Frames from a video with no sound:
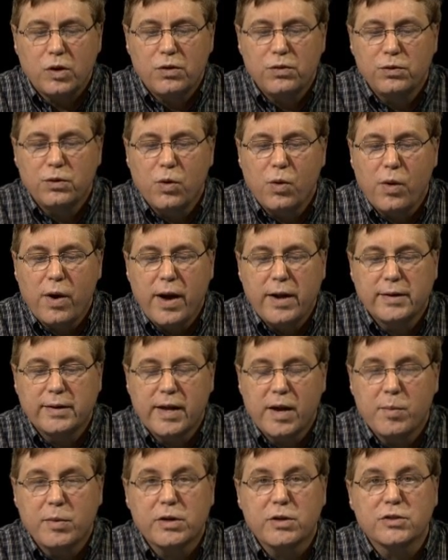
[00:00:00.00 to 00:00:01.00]
fluoride
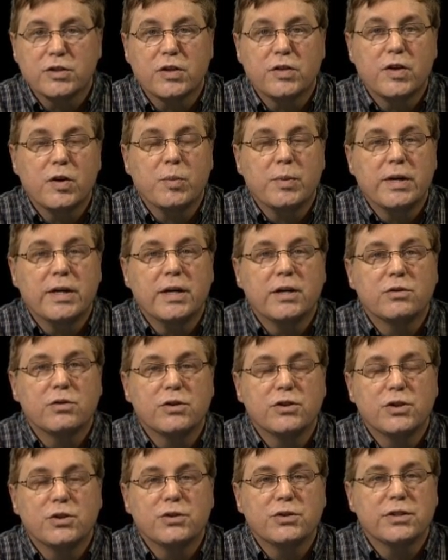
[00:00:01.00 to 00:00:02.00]
chemicals that they'll be
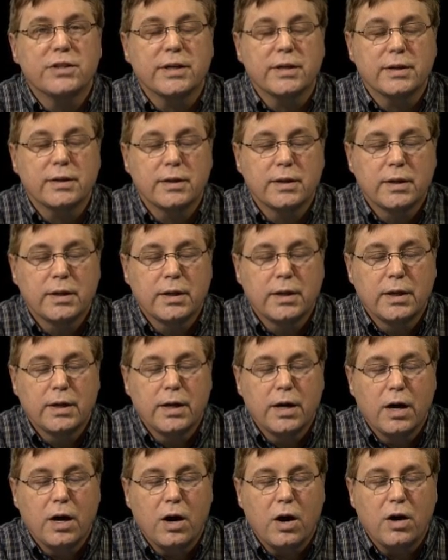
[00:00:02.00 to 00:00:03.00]
introducing
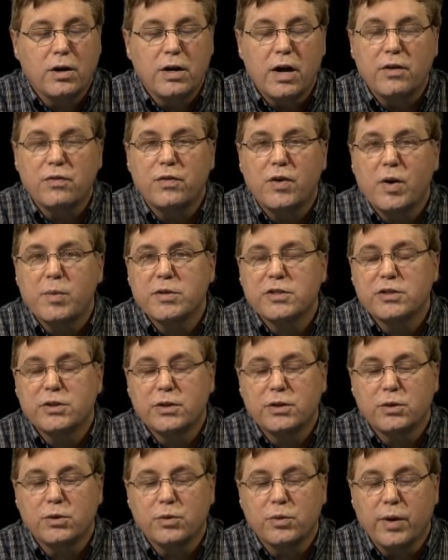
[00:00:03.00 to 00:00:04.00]
are not
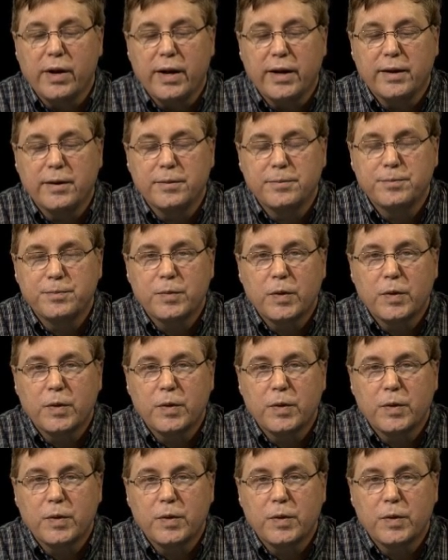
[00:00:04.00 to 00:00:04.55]
pharmaceutical grade.